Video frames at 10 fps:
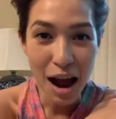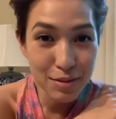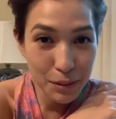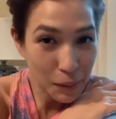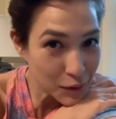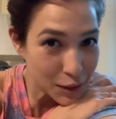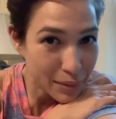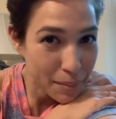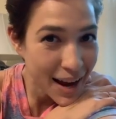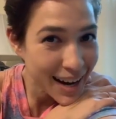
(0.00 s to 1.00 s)
I'm supposed to
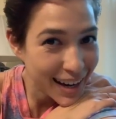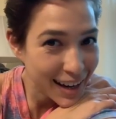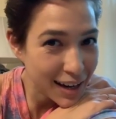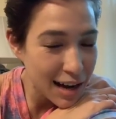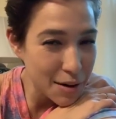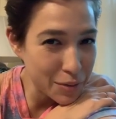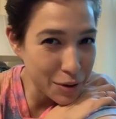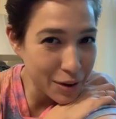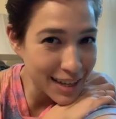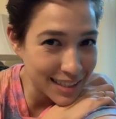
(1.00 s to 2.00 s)
be packing, I'm
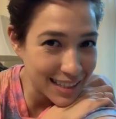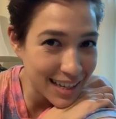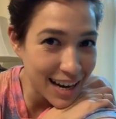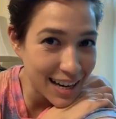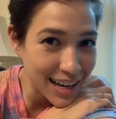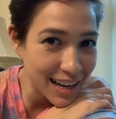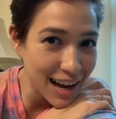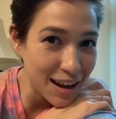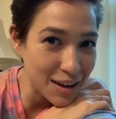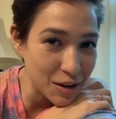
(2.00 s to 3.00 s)
procrastinating
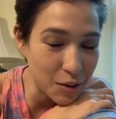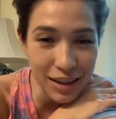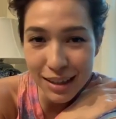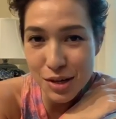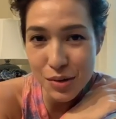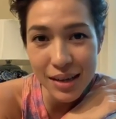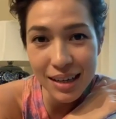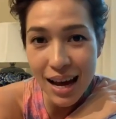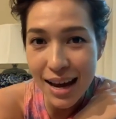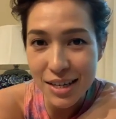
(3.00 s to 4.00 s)
and quickly doing
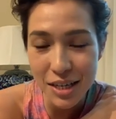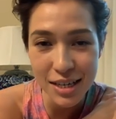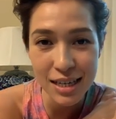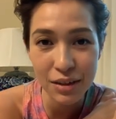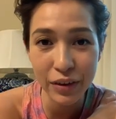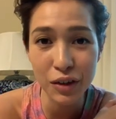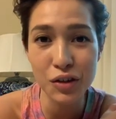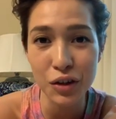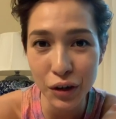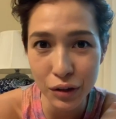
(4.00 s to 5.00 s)
an IGTV
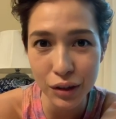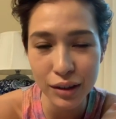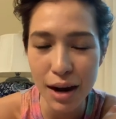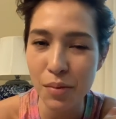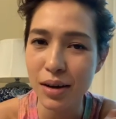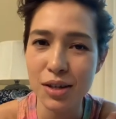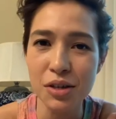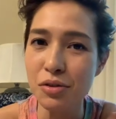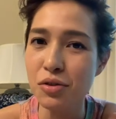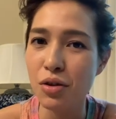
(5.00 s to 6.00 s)
journal. I wanted
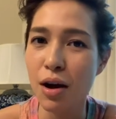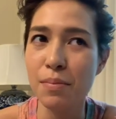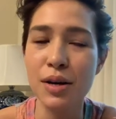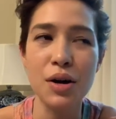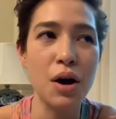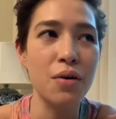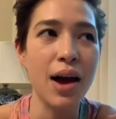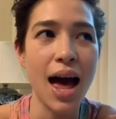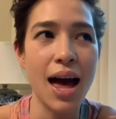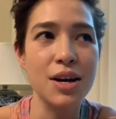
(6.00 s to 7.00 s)
to drop a note
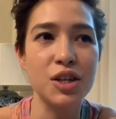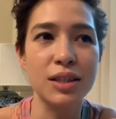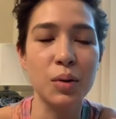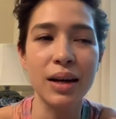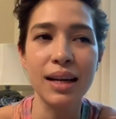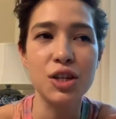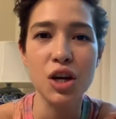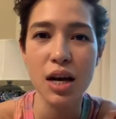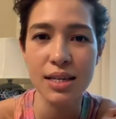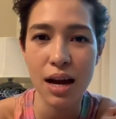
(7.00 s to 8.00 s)
and just quickly
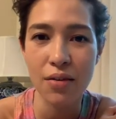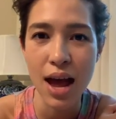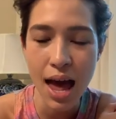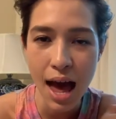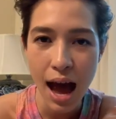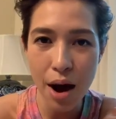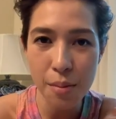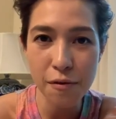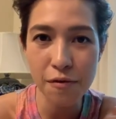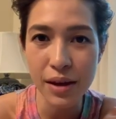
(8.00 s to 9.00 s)
jot down how
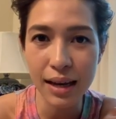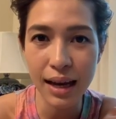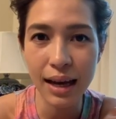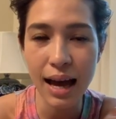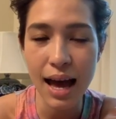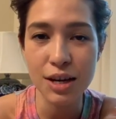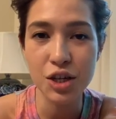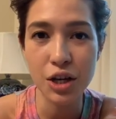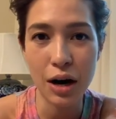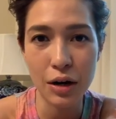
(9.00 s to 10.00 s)
I'm feeling and
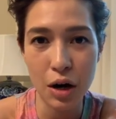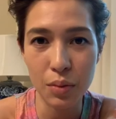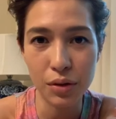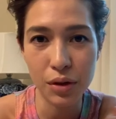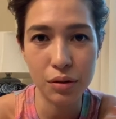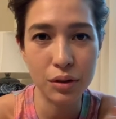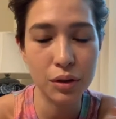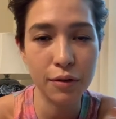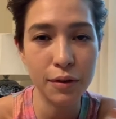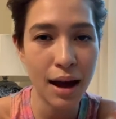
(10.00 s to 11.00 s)
share it all with you.
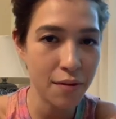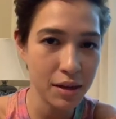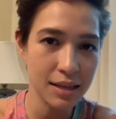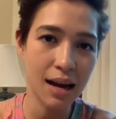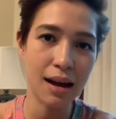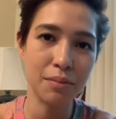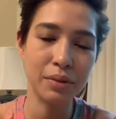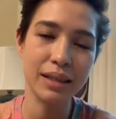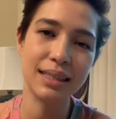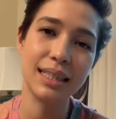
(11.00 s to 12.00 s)
So if you have the time,
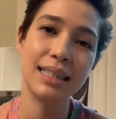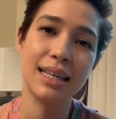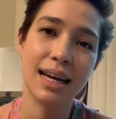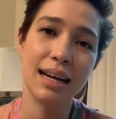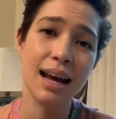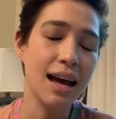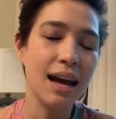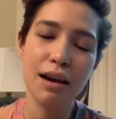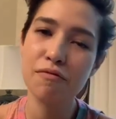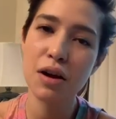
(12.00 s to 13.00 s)
please listen in.
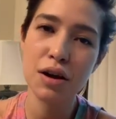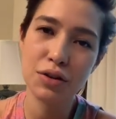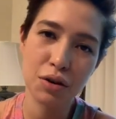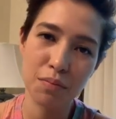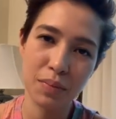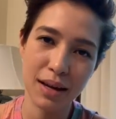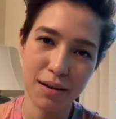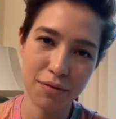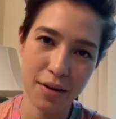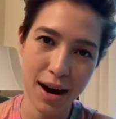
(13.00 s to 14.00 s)
If not, don't be
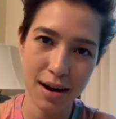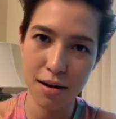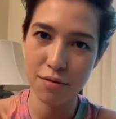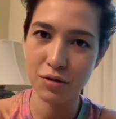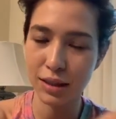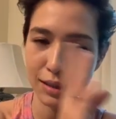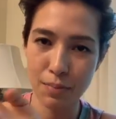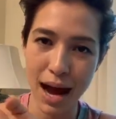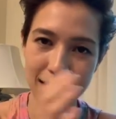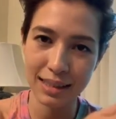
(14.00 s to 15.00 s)
afraid of just
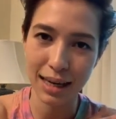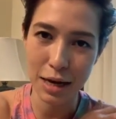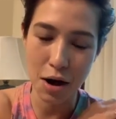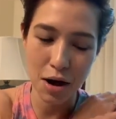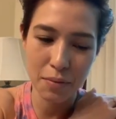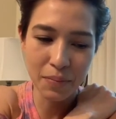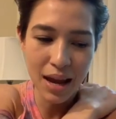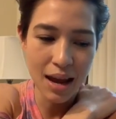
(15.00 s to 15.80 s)
passing it on.